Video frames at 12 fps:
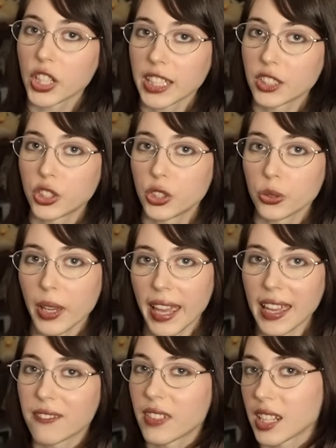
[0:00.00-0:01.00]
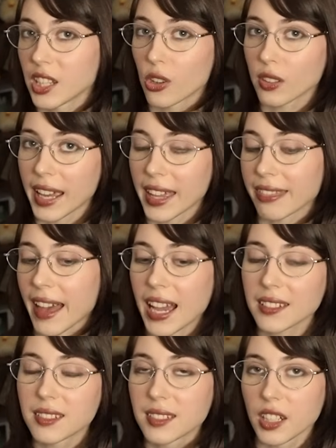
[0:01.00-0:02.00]
into a video like
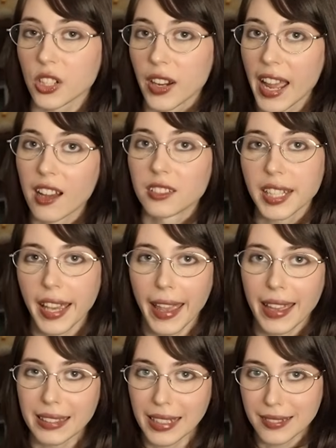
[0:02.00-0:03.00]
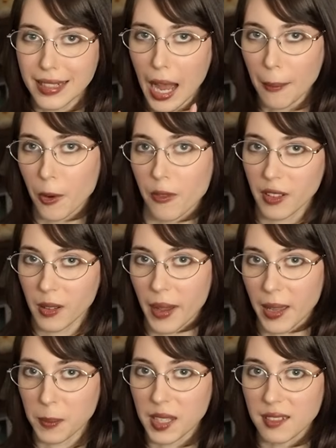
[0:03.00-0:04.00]
that, stick around and let's hop over to
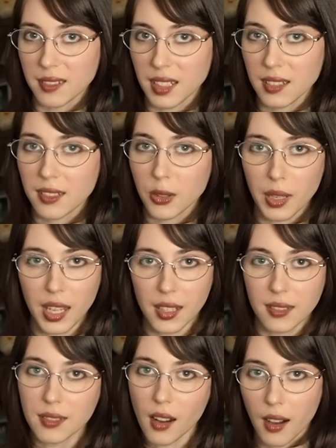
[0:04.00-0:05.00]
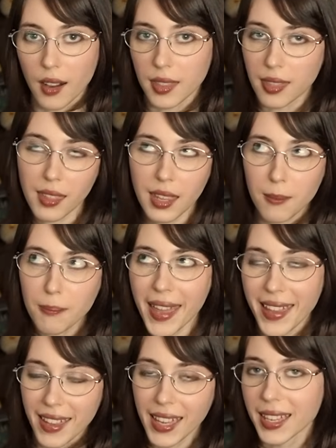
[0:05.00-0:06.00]
my PC so we can start theme
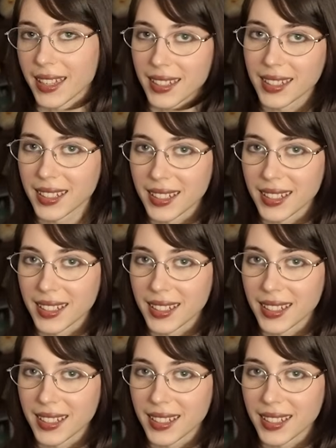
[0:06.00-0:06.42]
making.